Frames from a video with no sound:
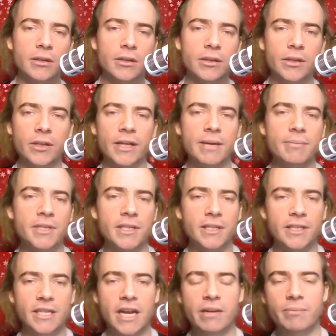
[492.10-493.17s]
clips
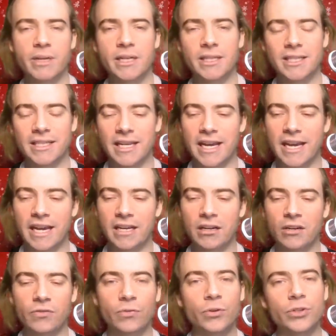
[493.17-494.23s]
and segments, and
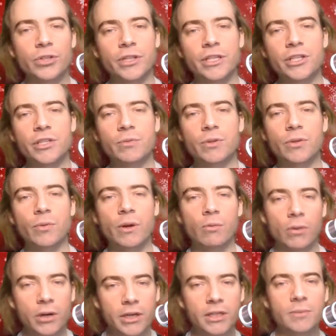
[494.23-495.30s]
unfortunately, just with the way
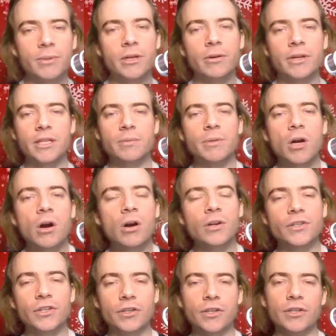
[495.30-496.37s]
work has been going, it's been
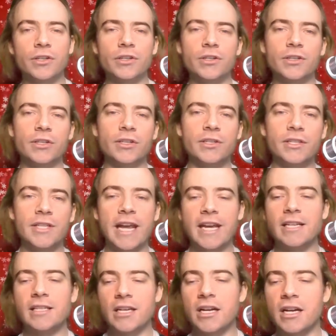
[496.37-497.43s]
hard to to take
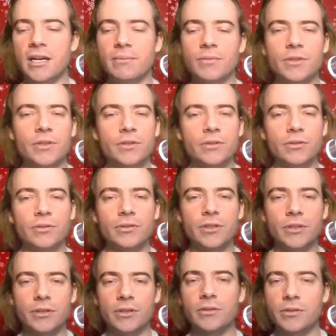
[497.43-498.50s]
time to
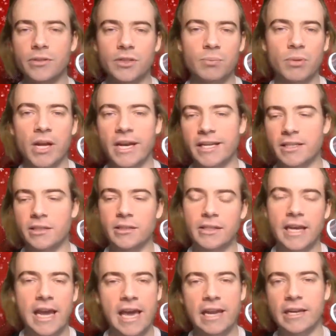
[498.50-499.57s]
to splice and
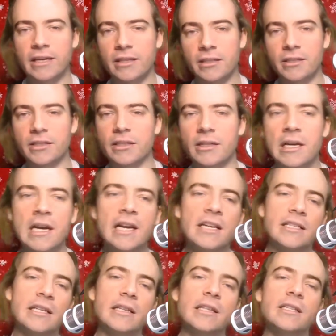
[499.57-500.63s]
to edit and to
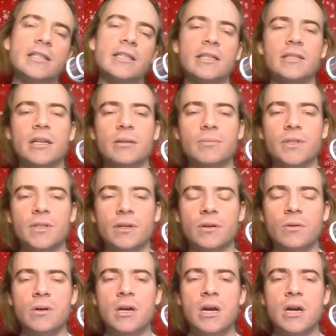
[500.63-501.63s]
set these things up. So